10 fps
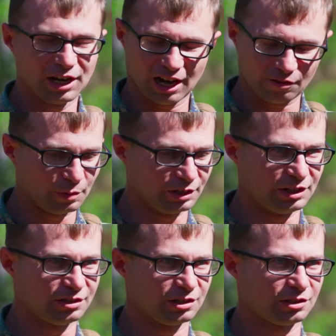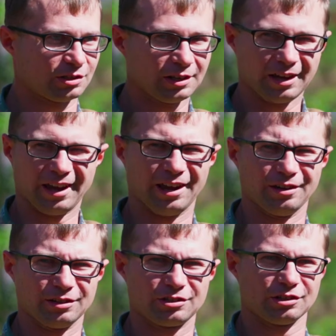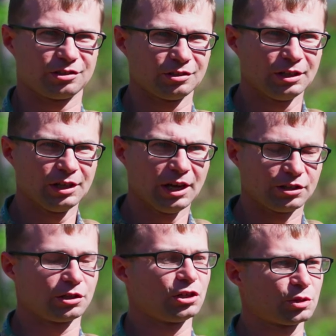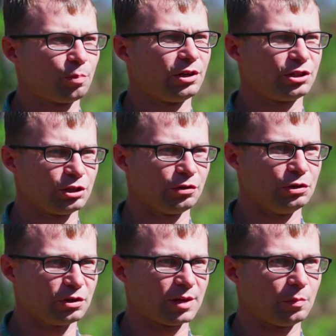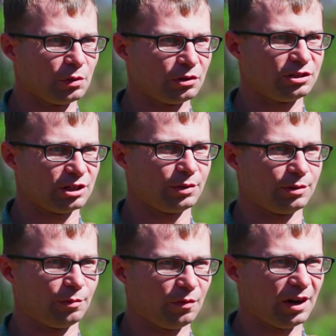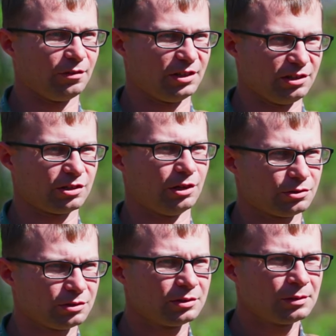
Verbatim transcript: Everybody needs this, and it's just it's a good display to show the new capabilities that we can provide on the East Coast.